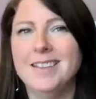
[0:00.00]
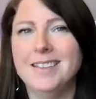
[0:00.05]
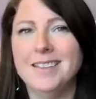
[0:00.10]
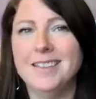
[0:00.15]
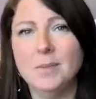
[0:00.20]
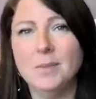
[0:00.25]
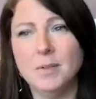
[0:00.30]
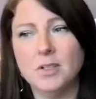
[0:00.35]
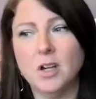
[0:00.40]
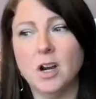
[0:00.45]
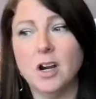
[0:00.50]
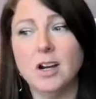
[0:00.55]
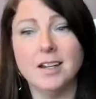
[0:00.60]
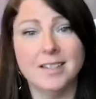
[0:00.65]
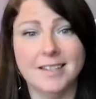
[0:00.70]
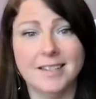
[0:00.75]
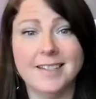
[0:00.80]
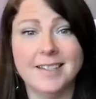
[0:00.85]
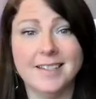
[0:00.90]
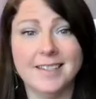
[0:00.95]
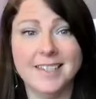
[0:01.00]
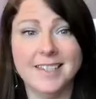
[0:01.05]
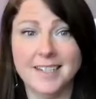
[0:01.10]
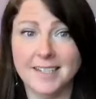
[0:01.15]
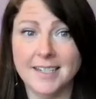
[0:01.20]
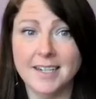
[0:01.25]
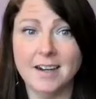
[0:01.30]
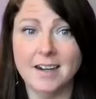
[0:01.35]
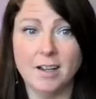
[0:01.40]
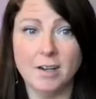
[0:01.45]
This one's hard because it's a
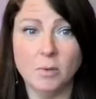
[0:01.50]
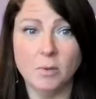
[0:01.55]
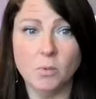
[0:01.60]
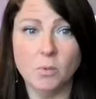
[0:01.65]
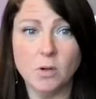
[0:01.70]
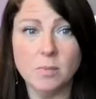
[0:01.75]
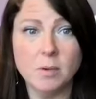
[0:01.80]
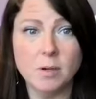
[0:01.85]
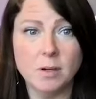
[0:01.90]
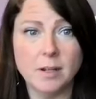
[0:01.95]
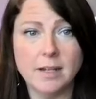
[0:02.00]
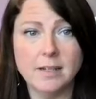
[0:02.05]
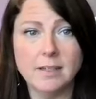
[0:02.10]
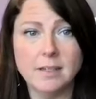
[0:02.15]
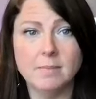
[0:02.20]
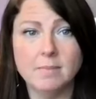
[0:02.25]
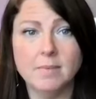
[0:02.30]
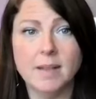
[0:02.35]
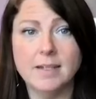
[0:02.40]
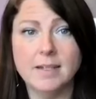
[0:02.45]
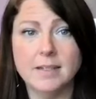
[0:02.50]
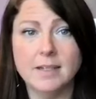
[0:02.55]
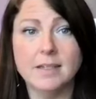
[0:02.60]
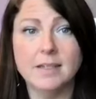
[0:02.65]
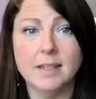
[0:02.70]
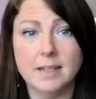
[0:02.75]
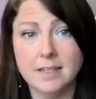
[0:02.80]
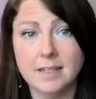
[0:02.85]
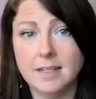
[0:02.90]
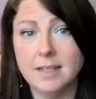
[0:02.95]
$60 warmer.
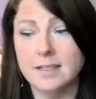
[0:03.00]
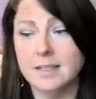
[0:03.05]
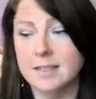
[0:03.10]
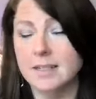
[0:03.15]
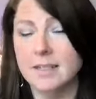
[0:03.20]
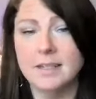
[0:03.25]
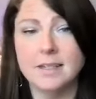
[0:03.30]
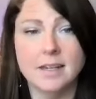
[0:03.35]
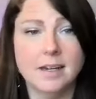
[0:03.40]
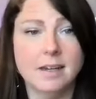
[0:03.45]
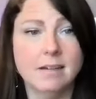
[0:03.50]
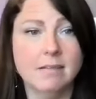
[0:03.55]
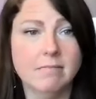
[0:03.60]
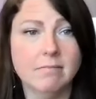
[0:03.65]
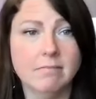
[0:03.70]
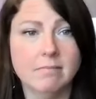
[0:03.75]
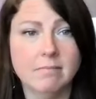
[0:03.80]
It's a 60.